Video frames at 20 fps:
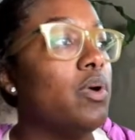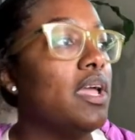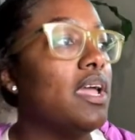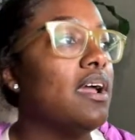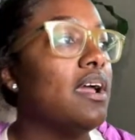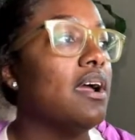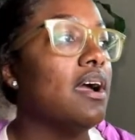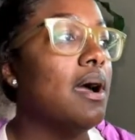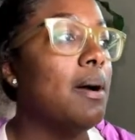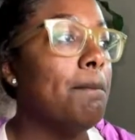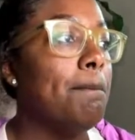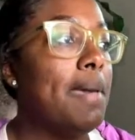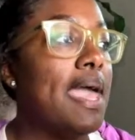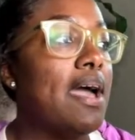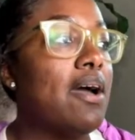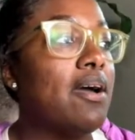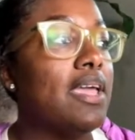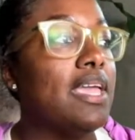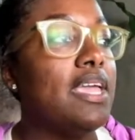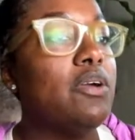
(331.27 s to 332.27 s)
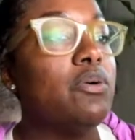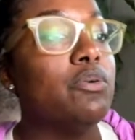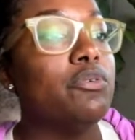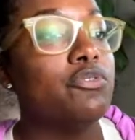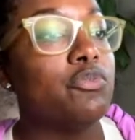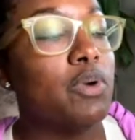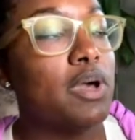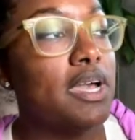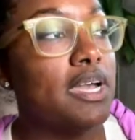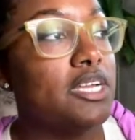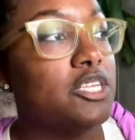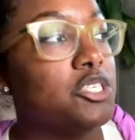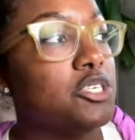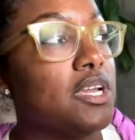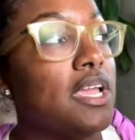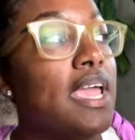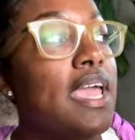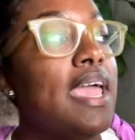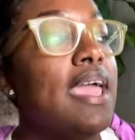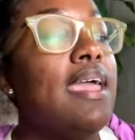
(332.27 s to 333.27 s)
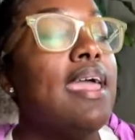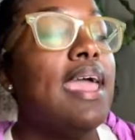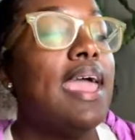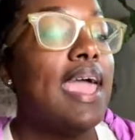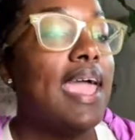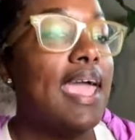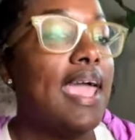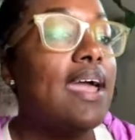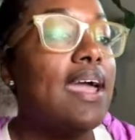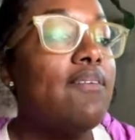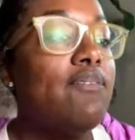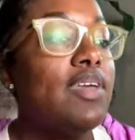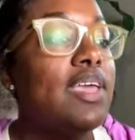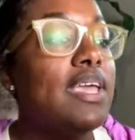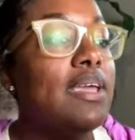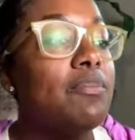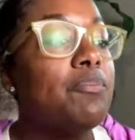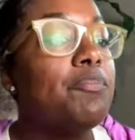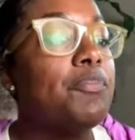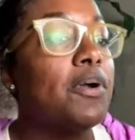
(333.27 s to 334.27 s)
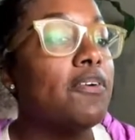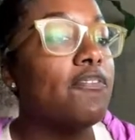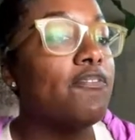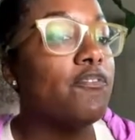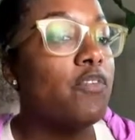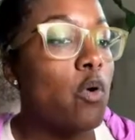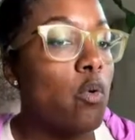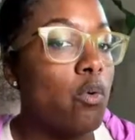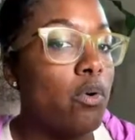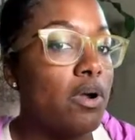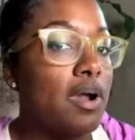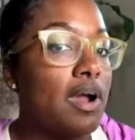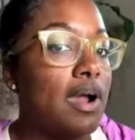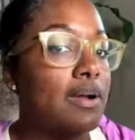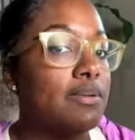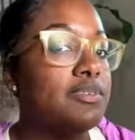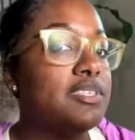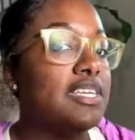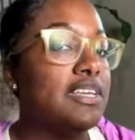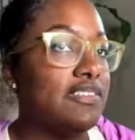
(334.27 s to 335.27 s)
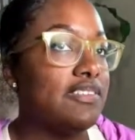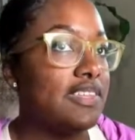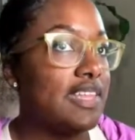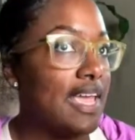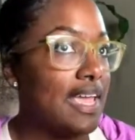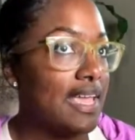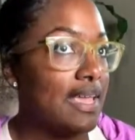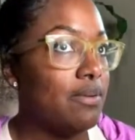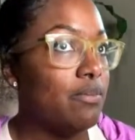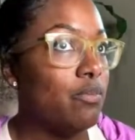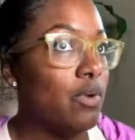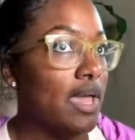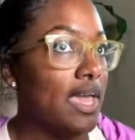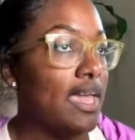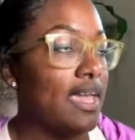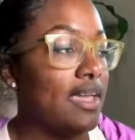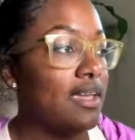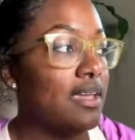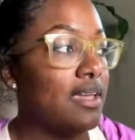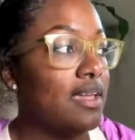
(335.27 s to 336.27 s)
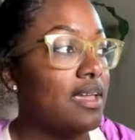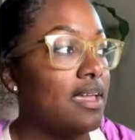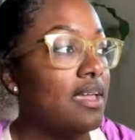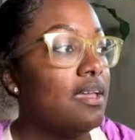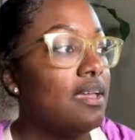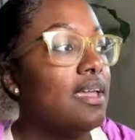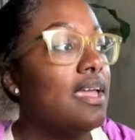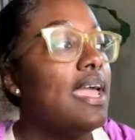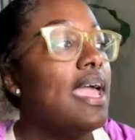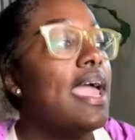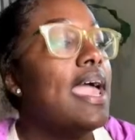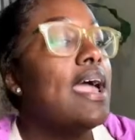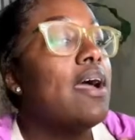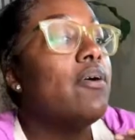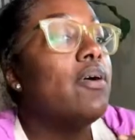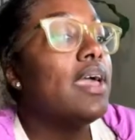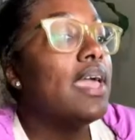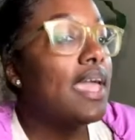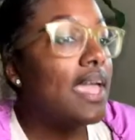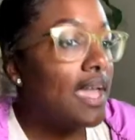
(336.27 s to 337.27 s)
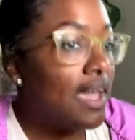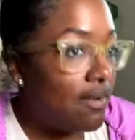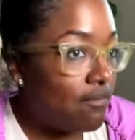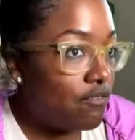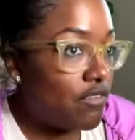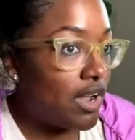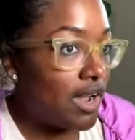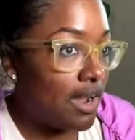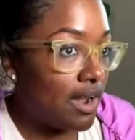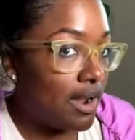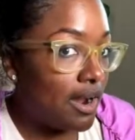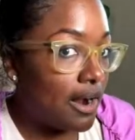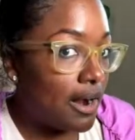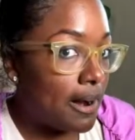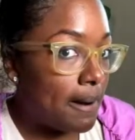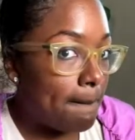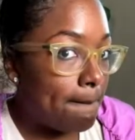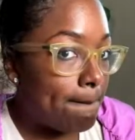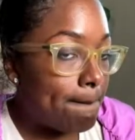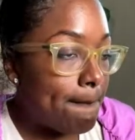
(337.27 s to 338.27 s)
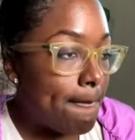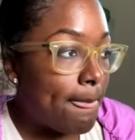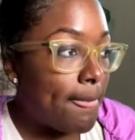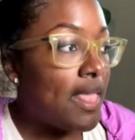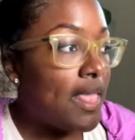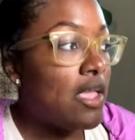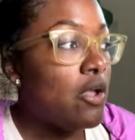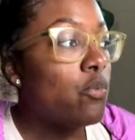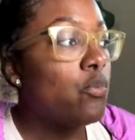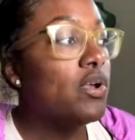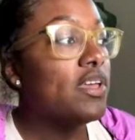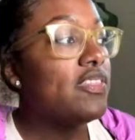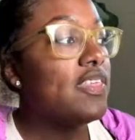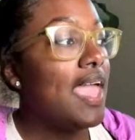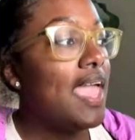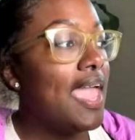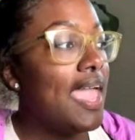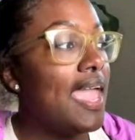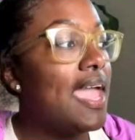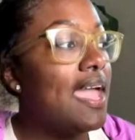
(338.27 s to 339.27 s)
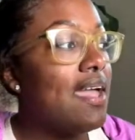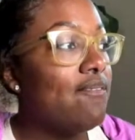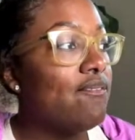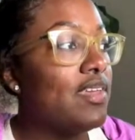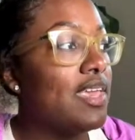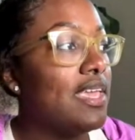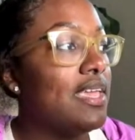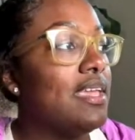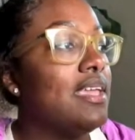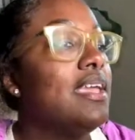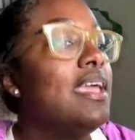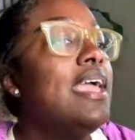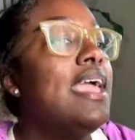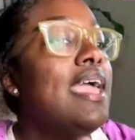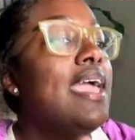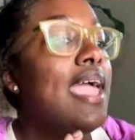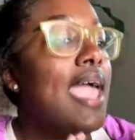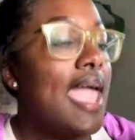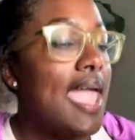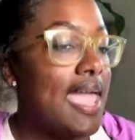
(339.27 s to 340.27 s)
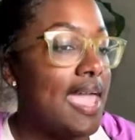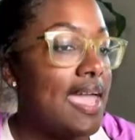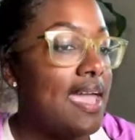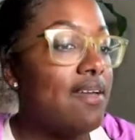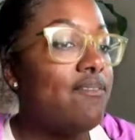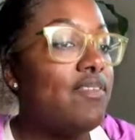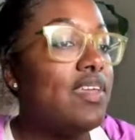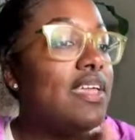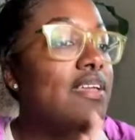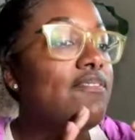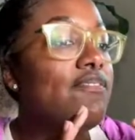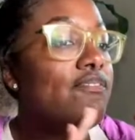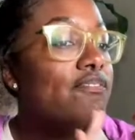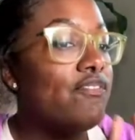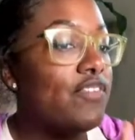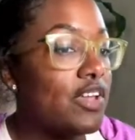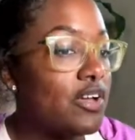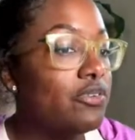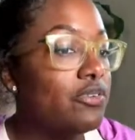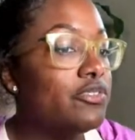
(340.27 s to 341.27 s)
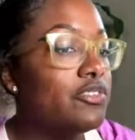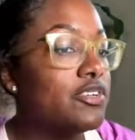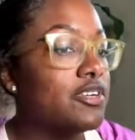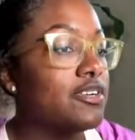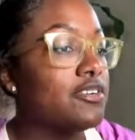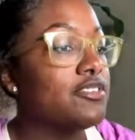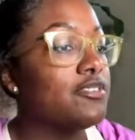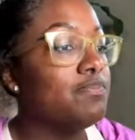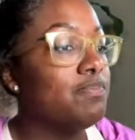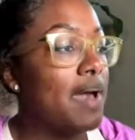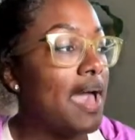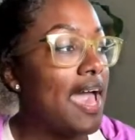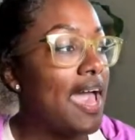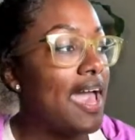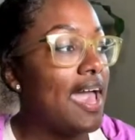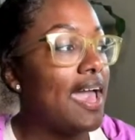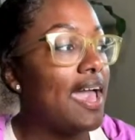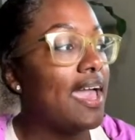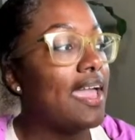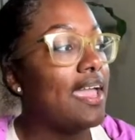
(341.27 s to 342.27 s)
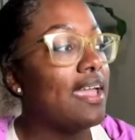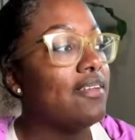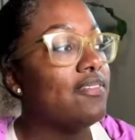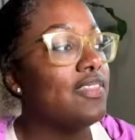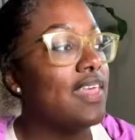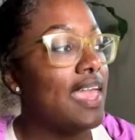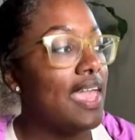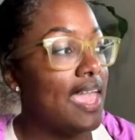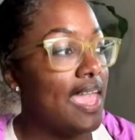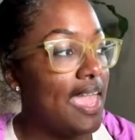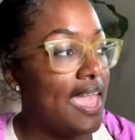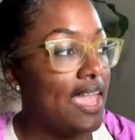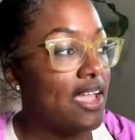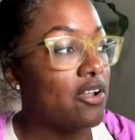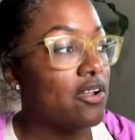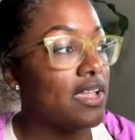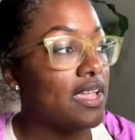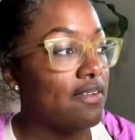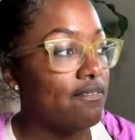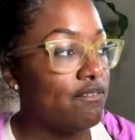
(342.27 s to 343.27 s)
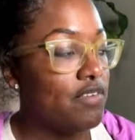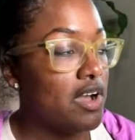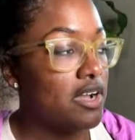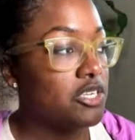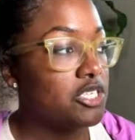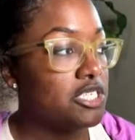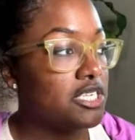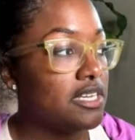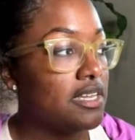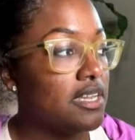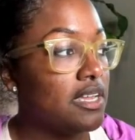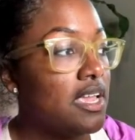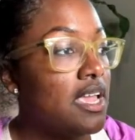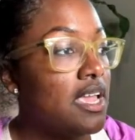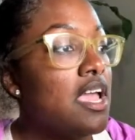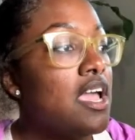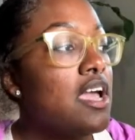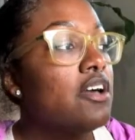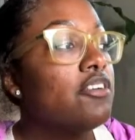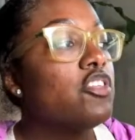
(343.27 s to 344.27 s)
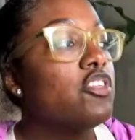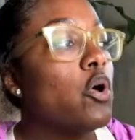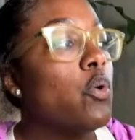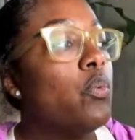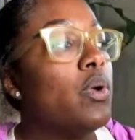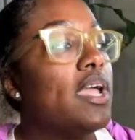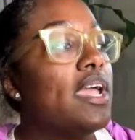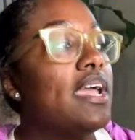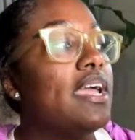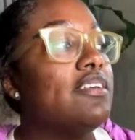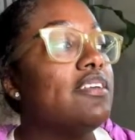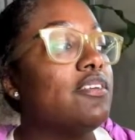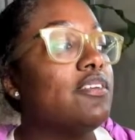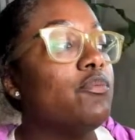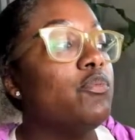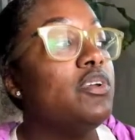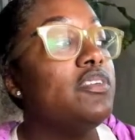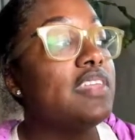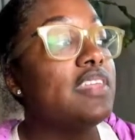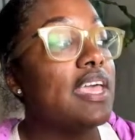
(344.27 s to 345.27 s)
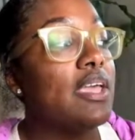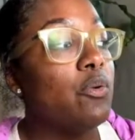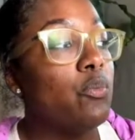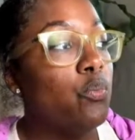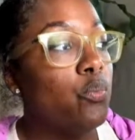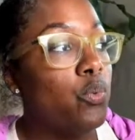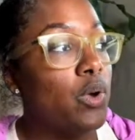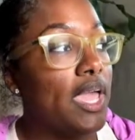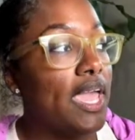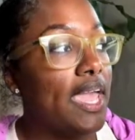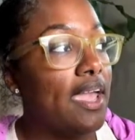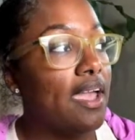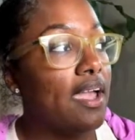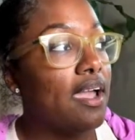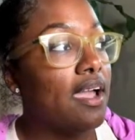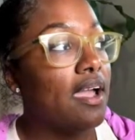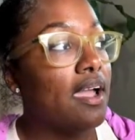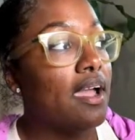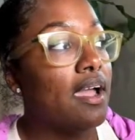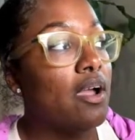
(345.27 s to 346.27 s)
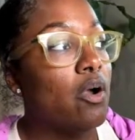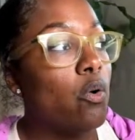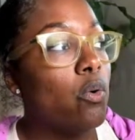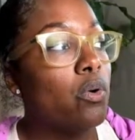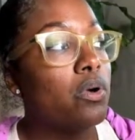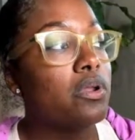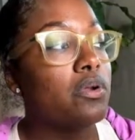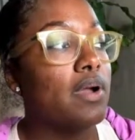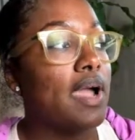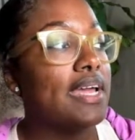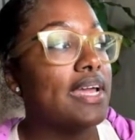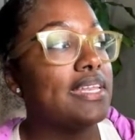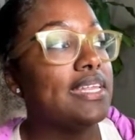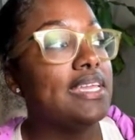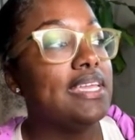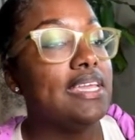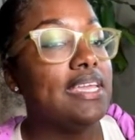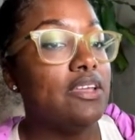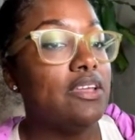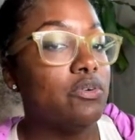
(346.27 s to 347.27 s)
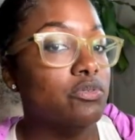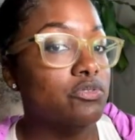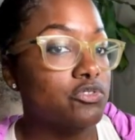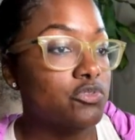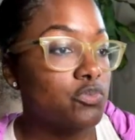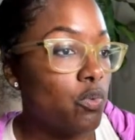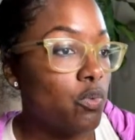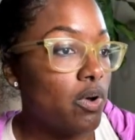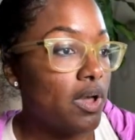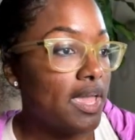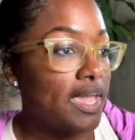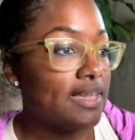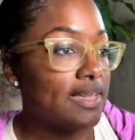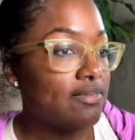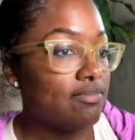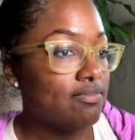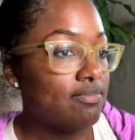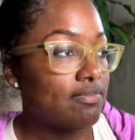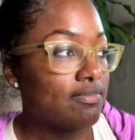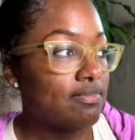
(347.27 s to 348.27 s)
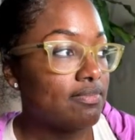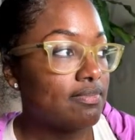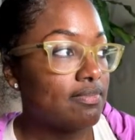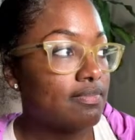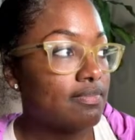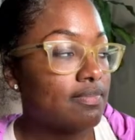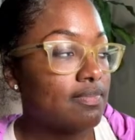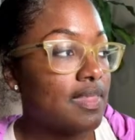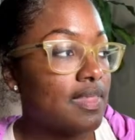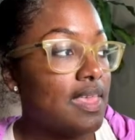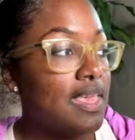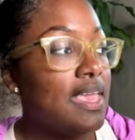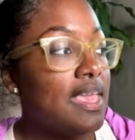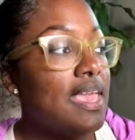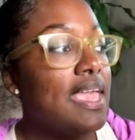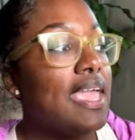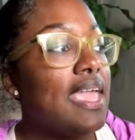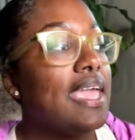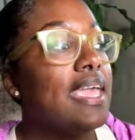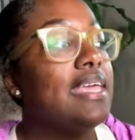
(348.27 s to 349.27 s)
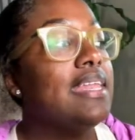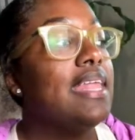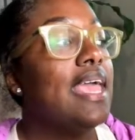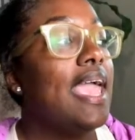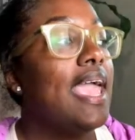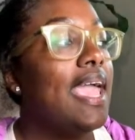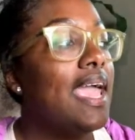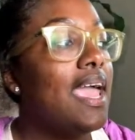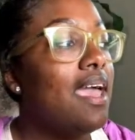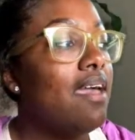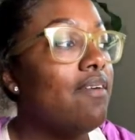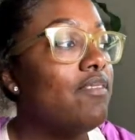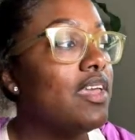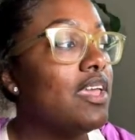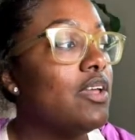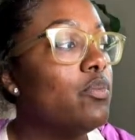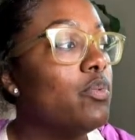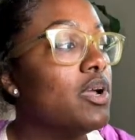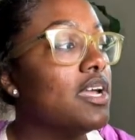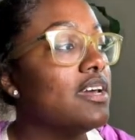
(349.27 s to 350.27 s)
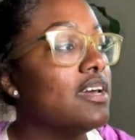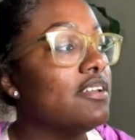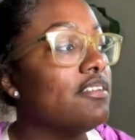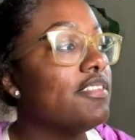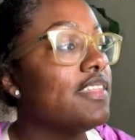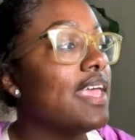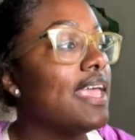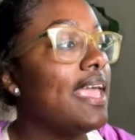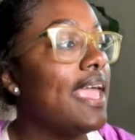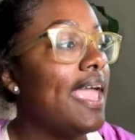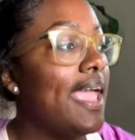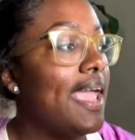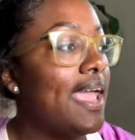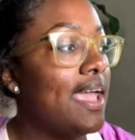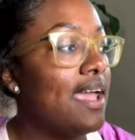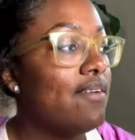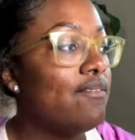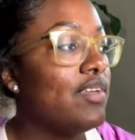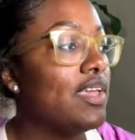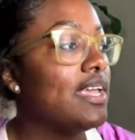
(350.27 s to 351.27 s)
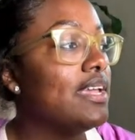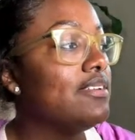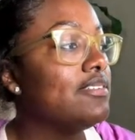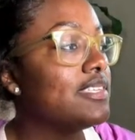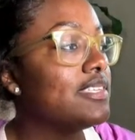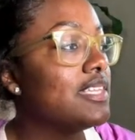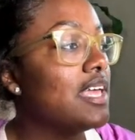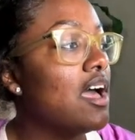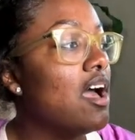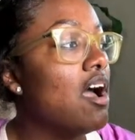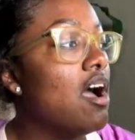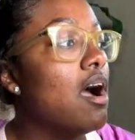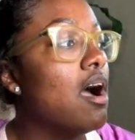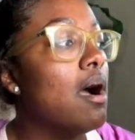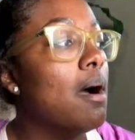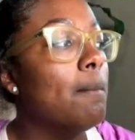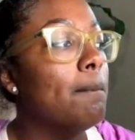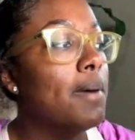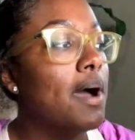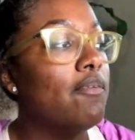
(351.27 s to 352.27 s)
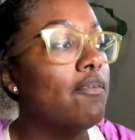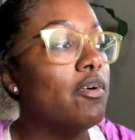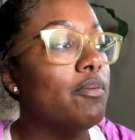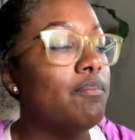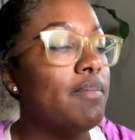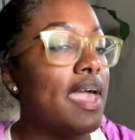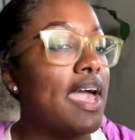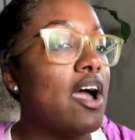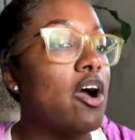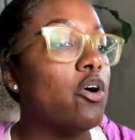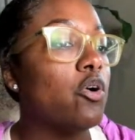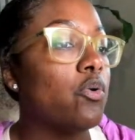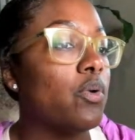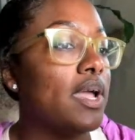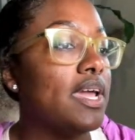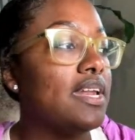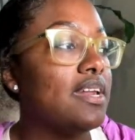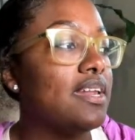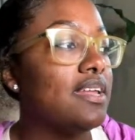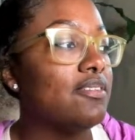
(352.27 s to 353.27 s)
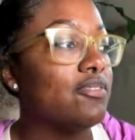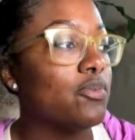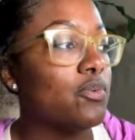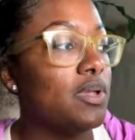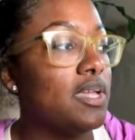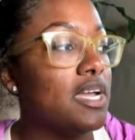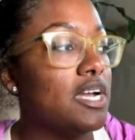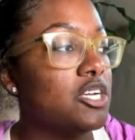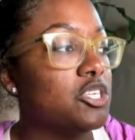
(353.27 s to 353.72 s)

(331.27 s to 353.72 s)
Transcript: where amount equals 100. Having performs the same way. However, with having filters by that aggregate function. So whereas we say where order ID equals one, in having, we're going to say having sum of amount greater than 300.